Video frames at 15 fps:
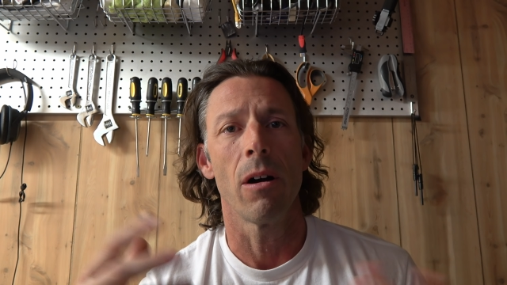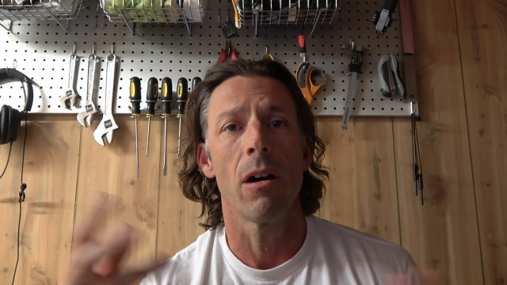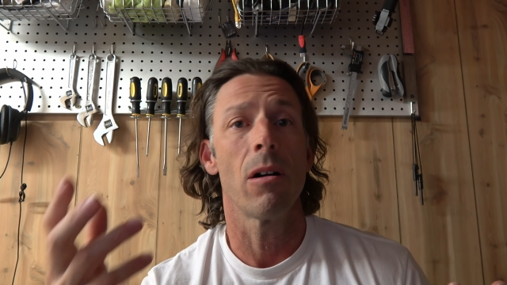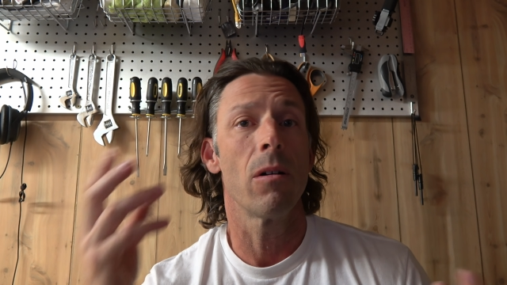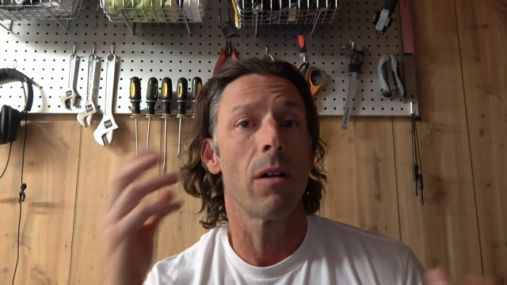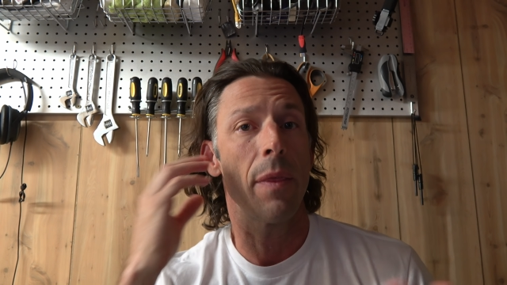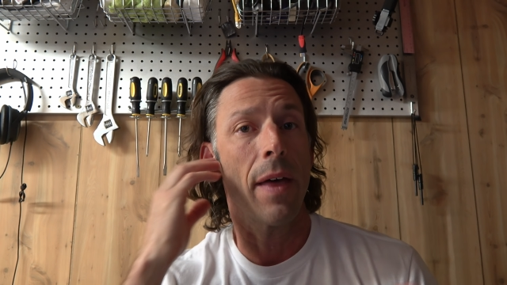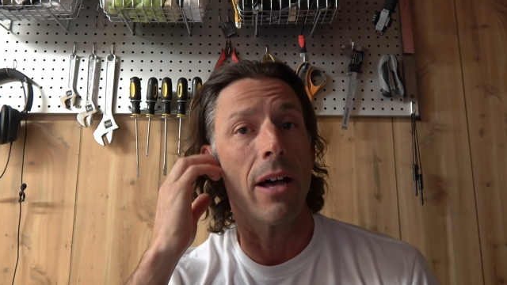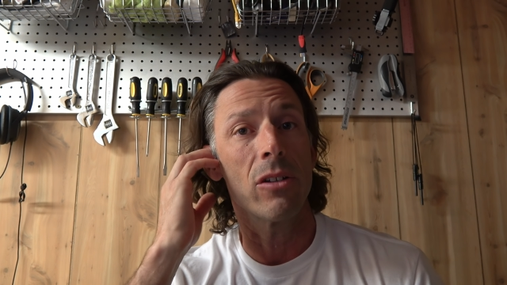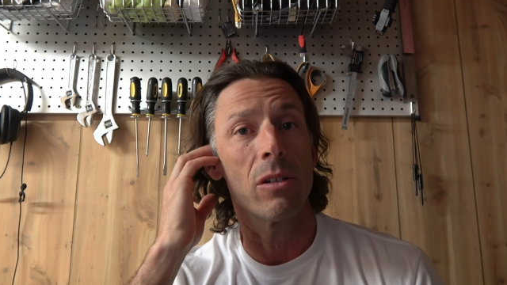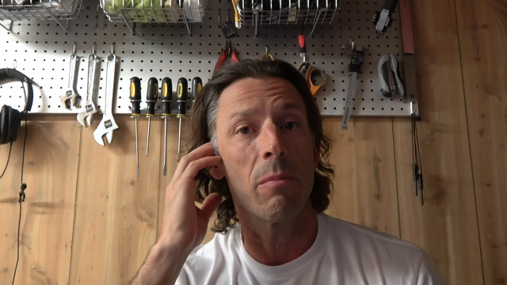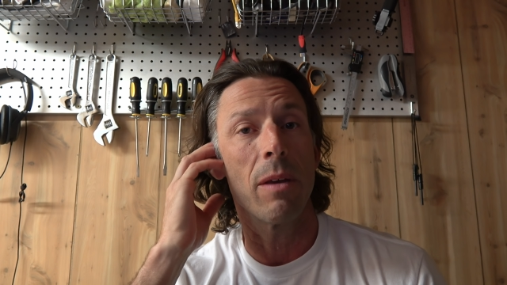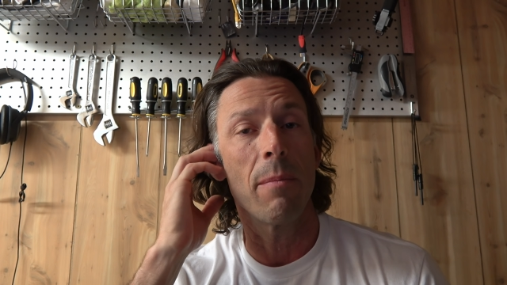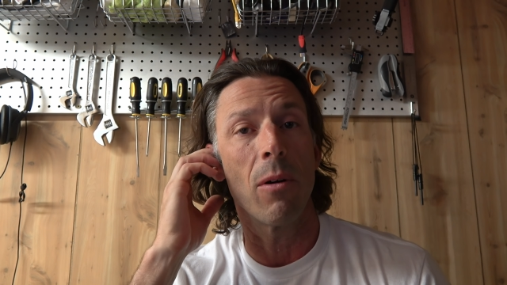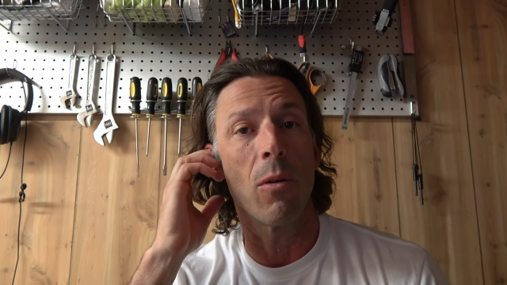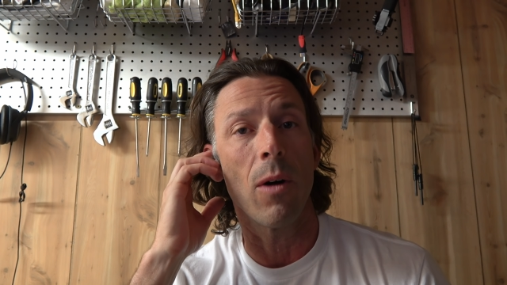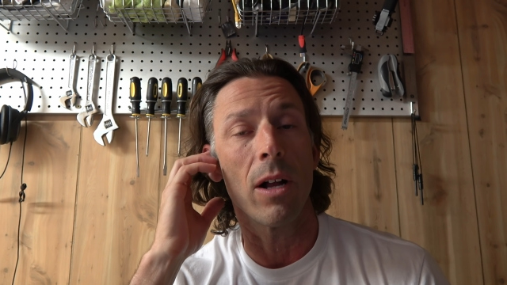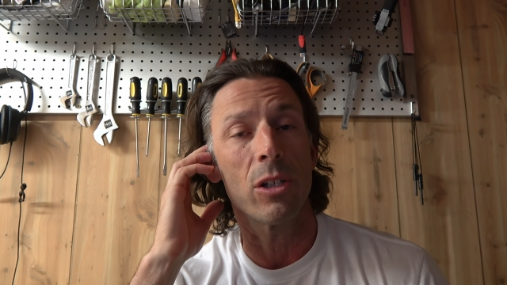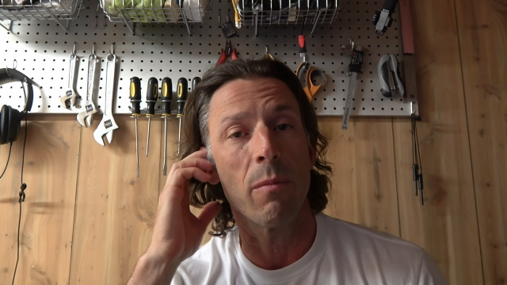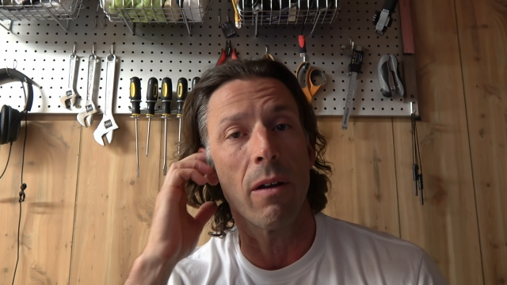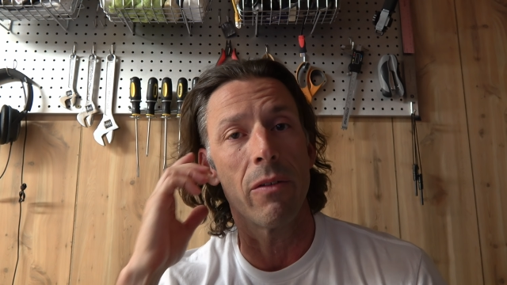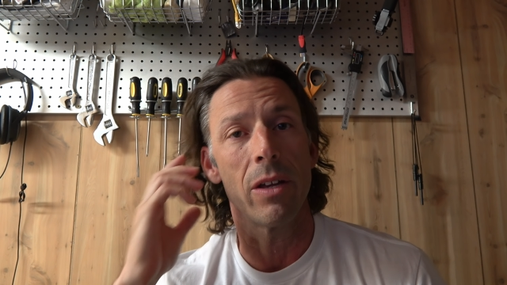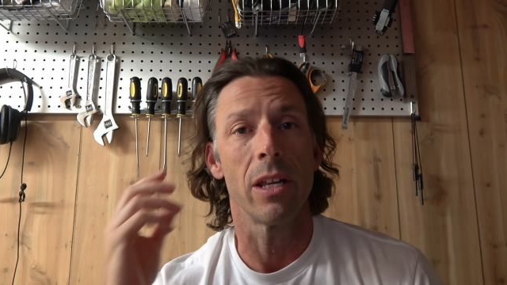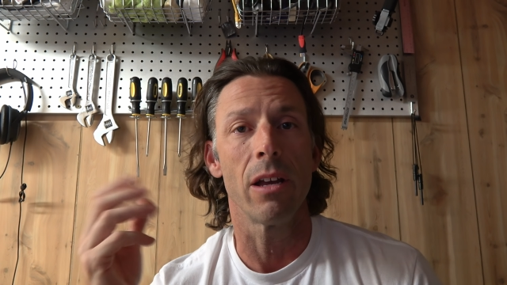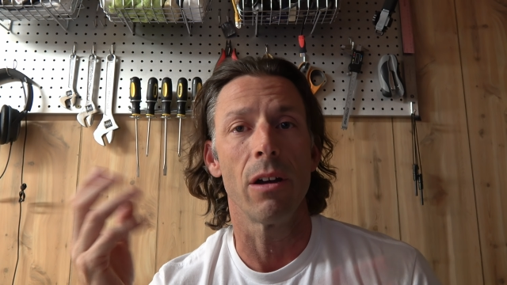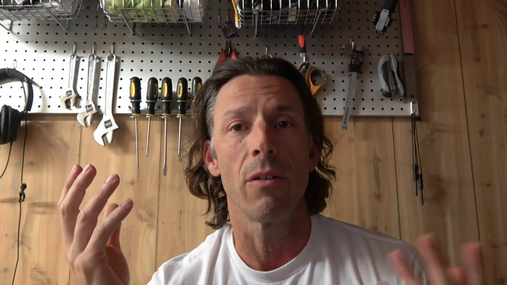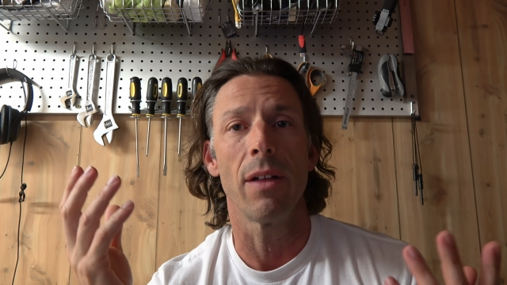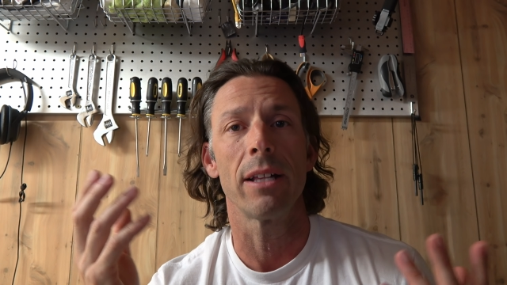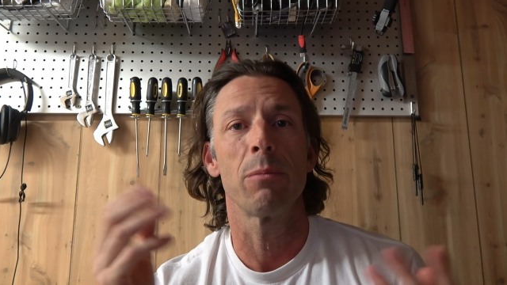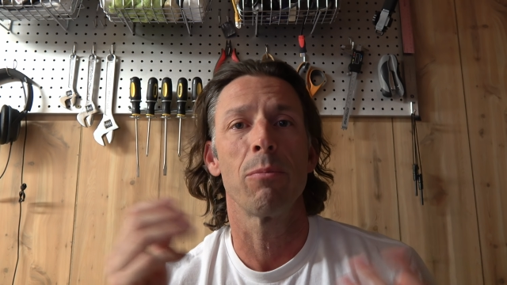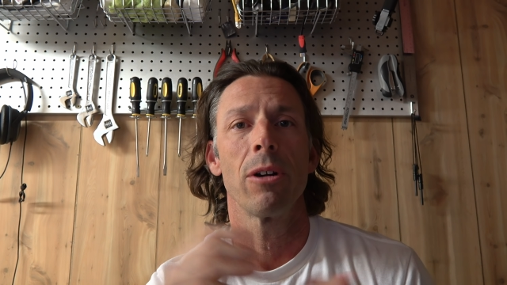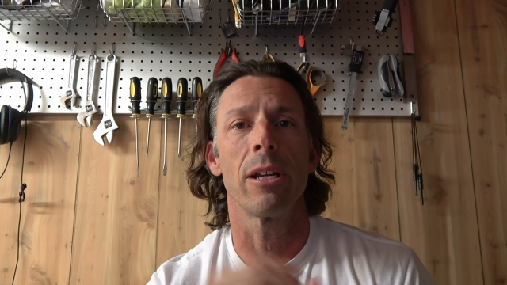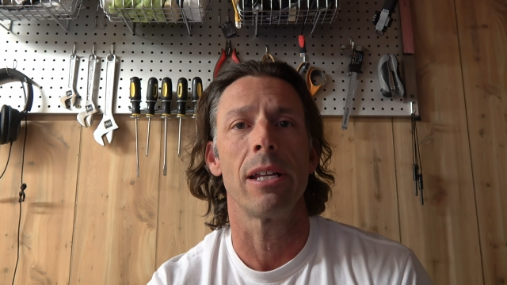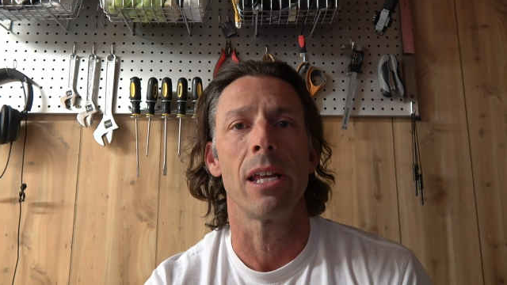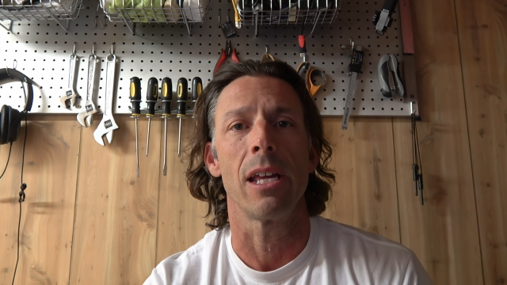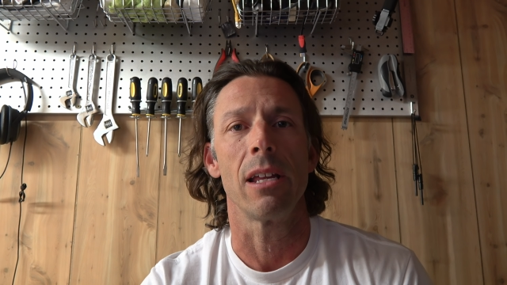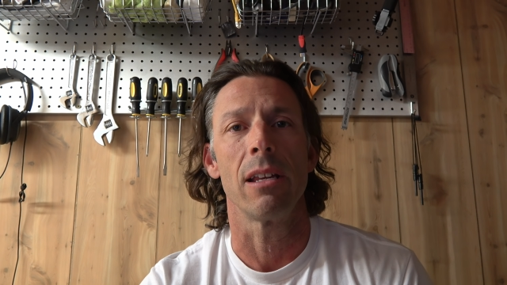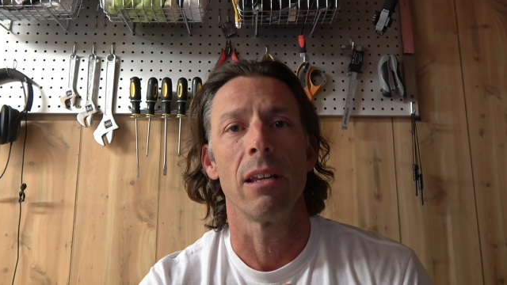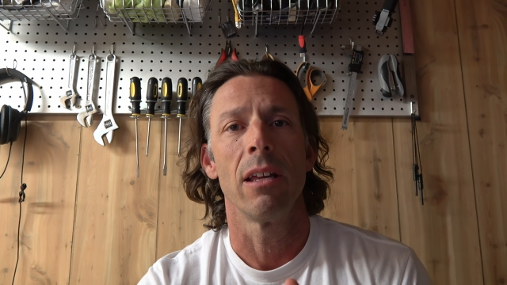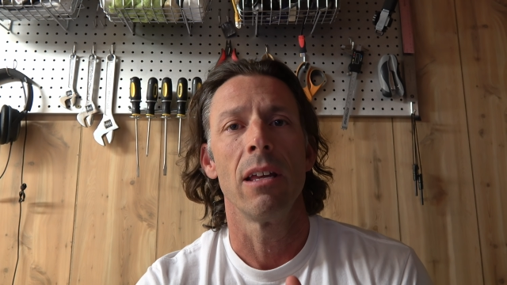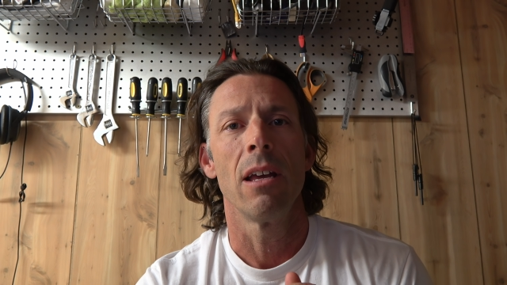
oh, a thousand people watched my video. That's pretty neat.